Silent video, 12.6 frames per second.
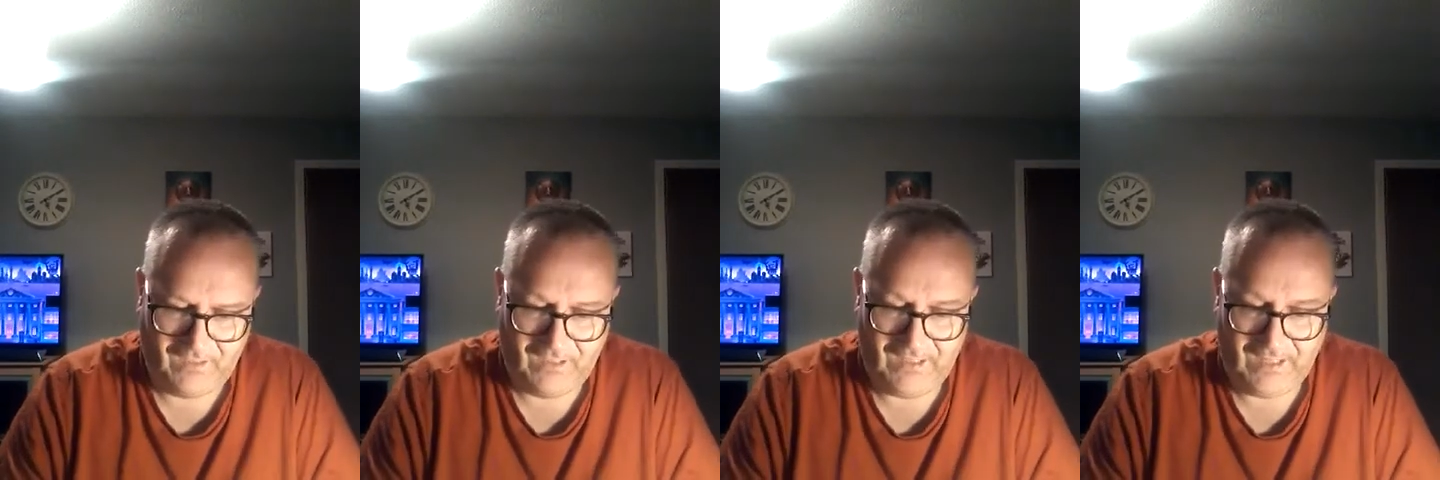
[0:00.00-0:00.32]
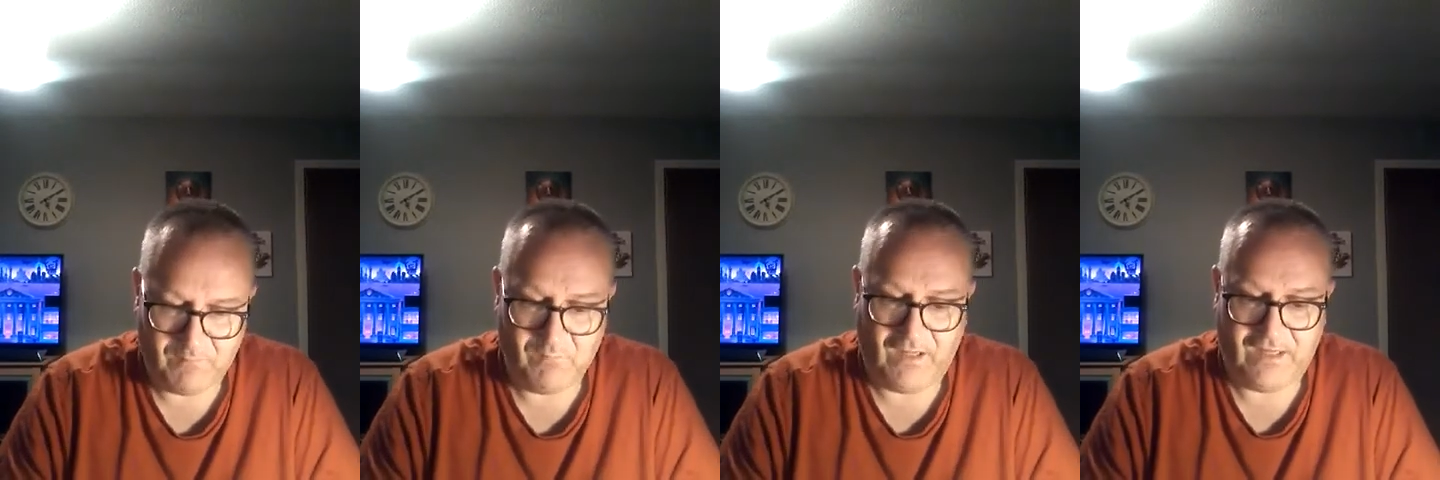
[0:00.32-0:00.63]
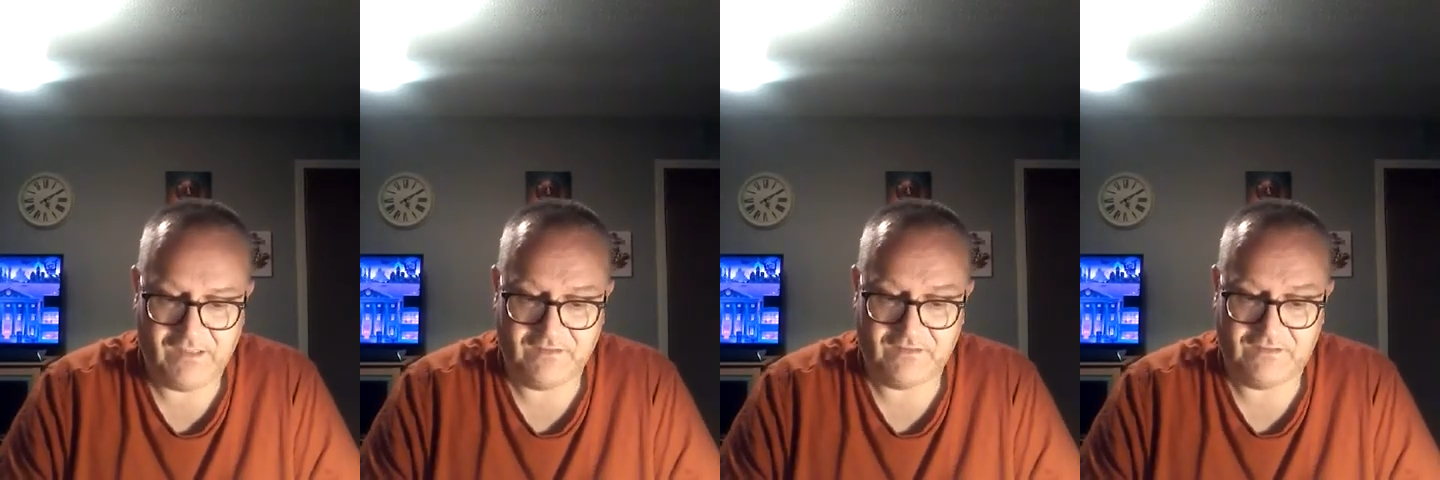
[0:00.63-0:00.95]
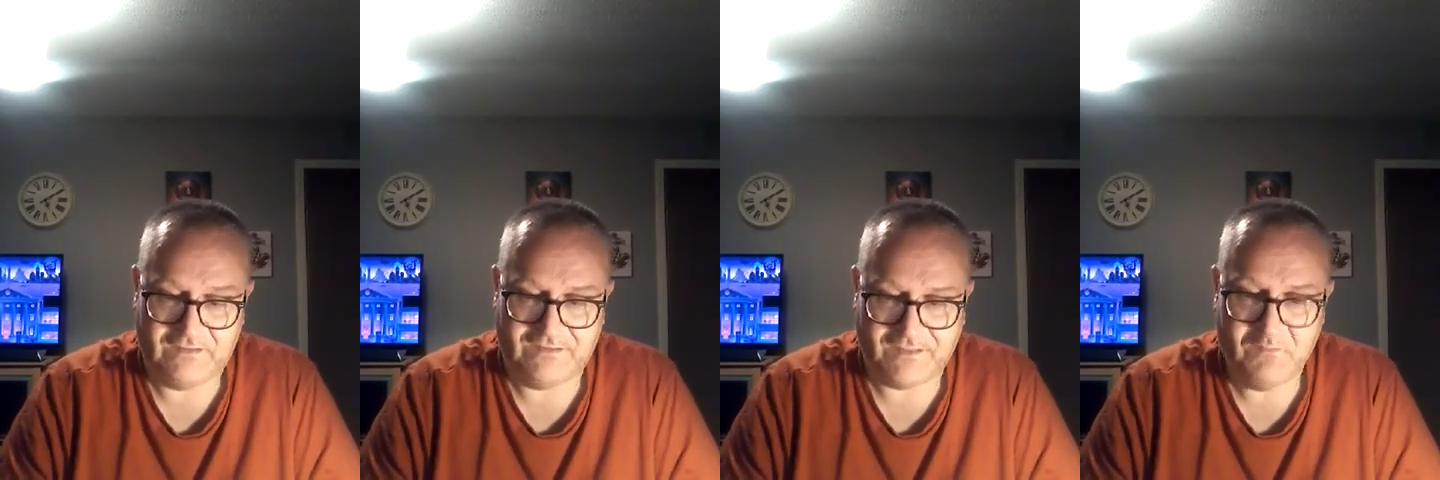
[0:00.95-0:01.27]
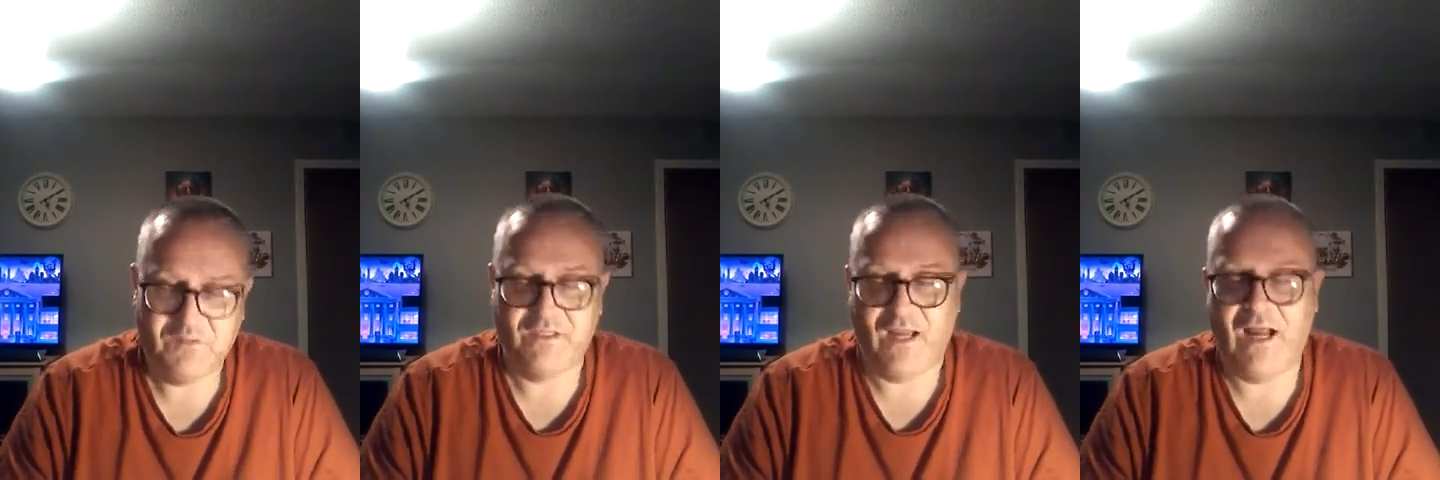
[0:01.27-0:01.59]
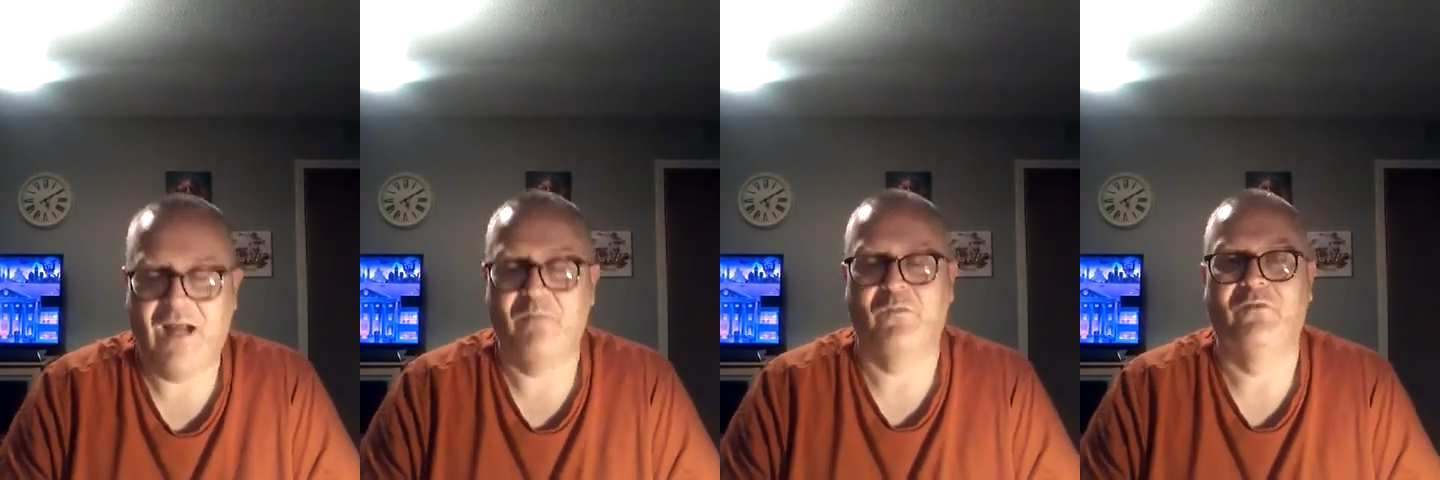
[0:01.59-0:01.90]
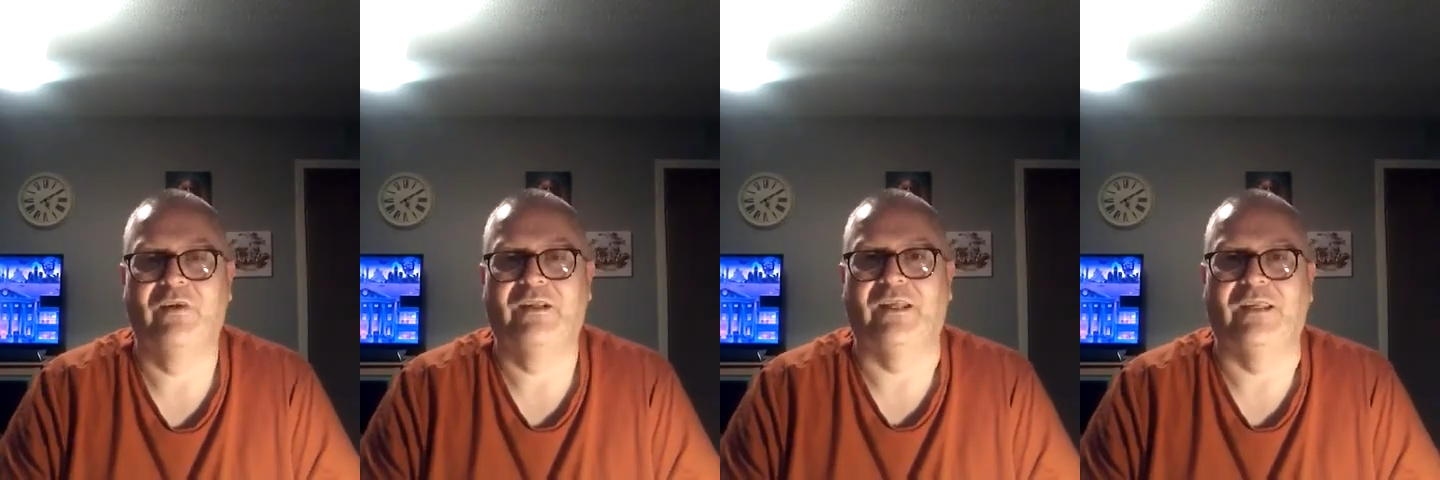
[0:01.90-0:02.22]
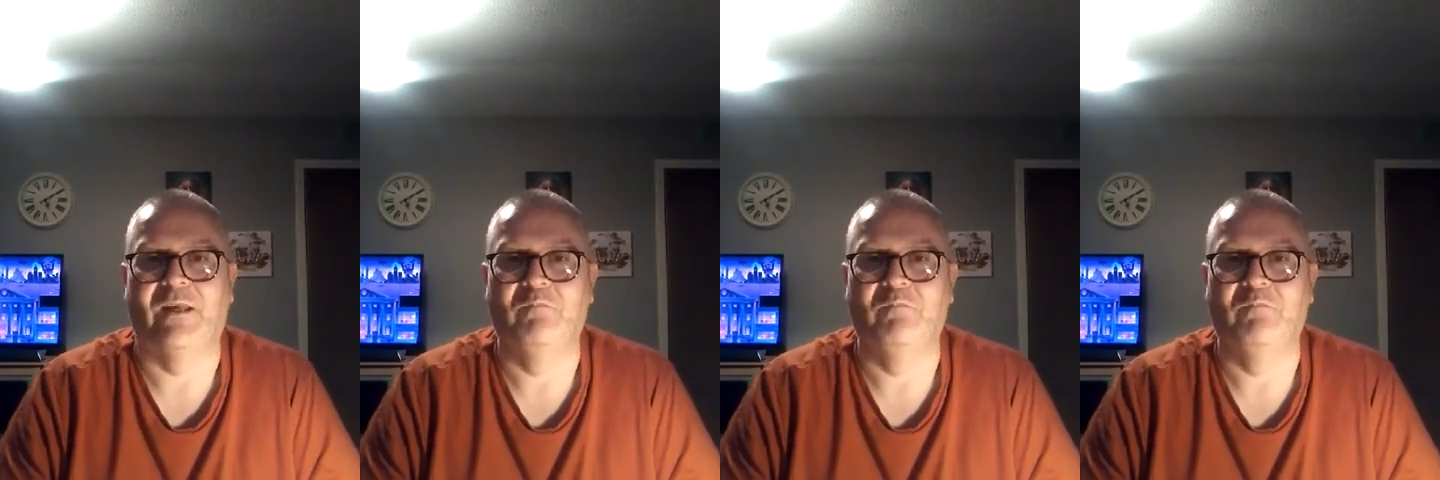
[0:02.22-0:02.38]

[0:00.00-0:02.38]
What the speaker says: It seems to happen overnight.